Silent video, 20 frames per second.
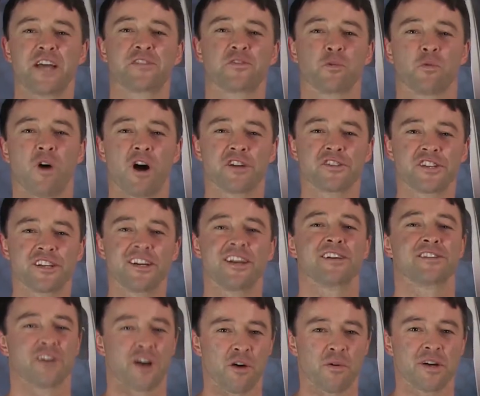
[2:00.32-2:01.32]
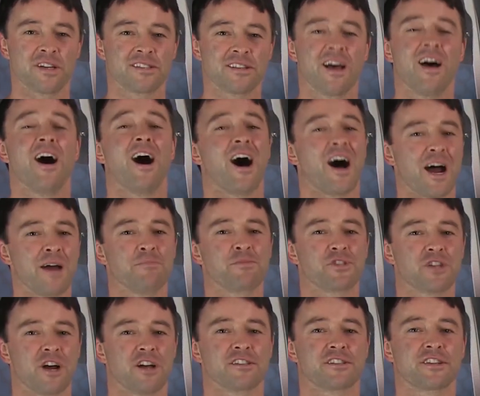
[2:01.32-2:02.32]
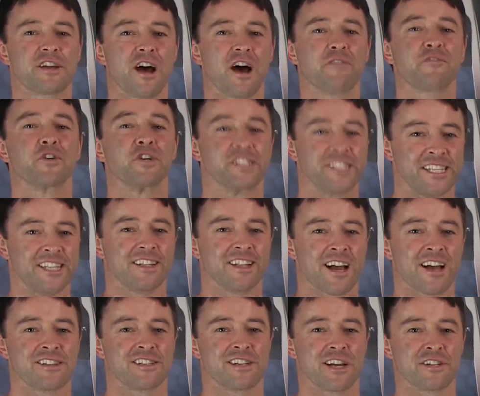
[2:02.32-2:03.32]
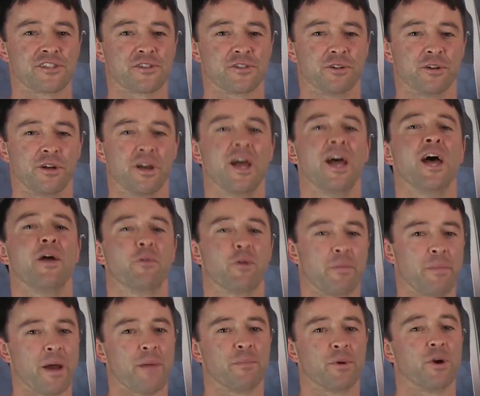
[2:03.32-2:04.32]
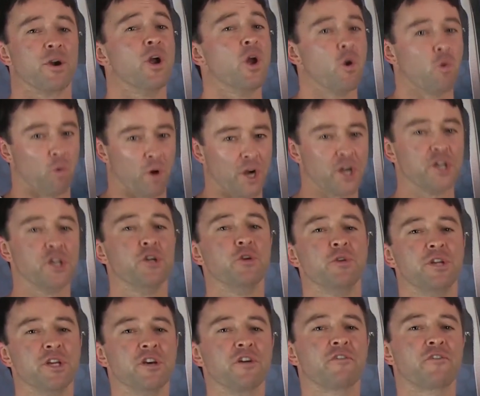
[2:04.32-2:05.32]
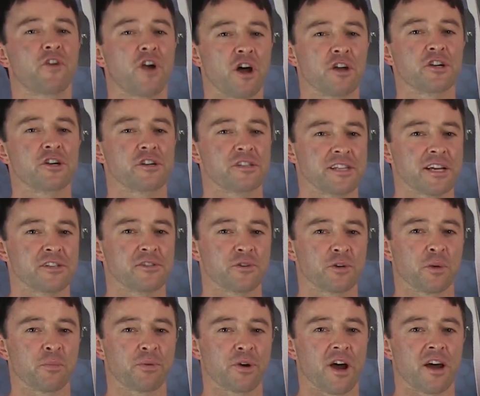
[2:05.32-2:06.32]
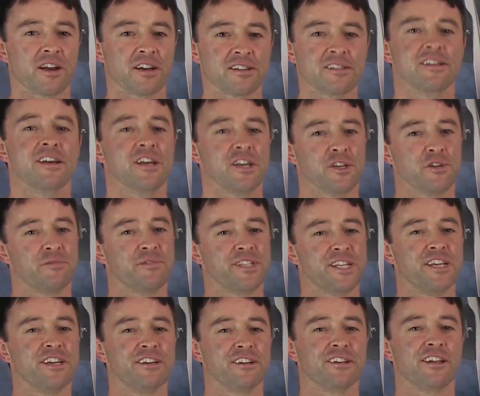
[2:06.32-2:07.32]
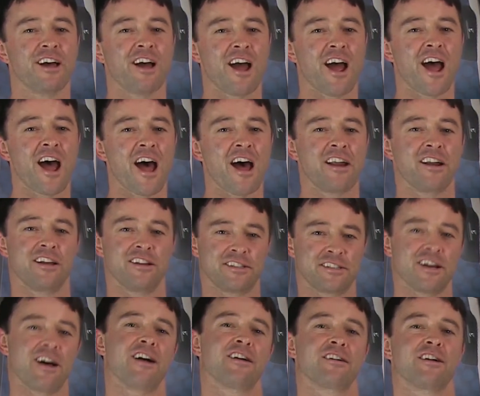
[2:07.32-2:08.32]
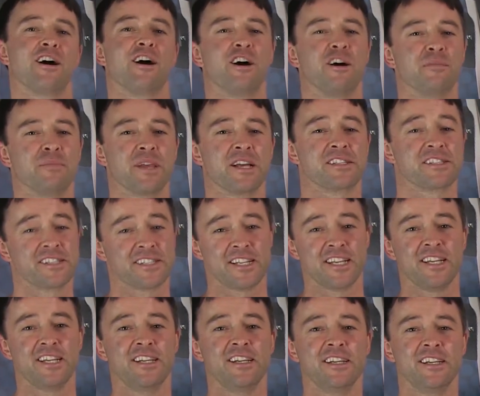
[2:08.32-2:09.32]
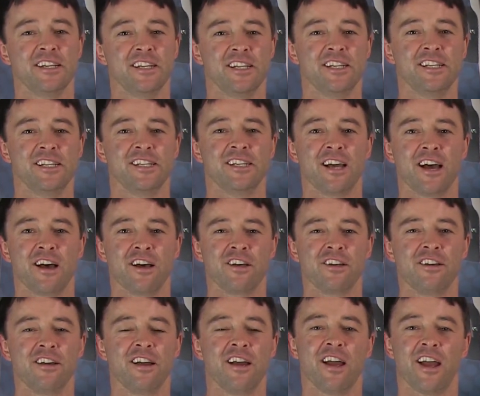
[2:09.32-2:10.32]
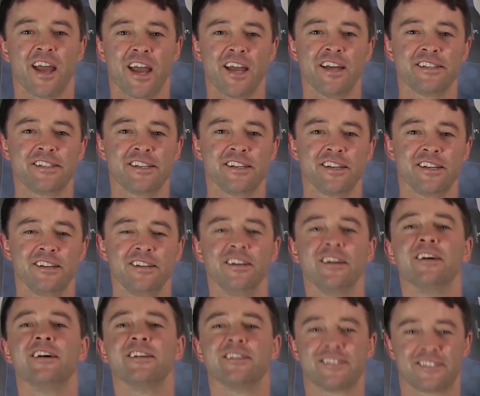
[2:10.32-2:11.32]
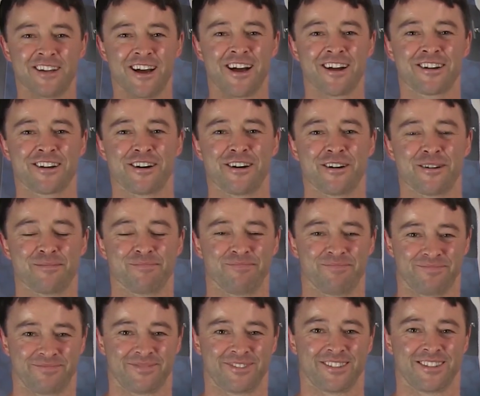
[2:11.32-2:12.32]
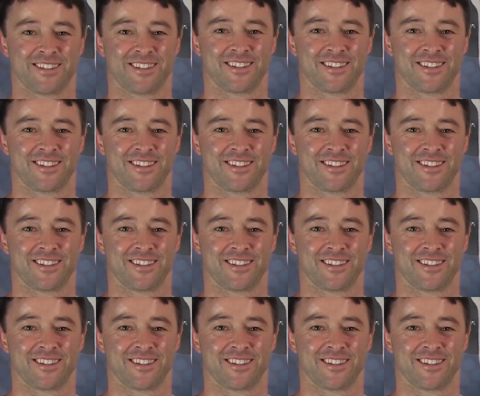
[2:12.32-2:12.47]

Thanks for watching. As always, I'm Sean Scott for Deelat Industrial. And remember, where do you deal for all your industrial products? You deal at.com. That's D E E L A T.com.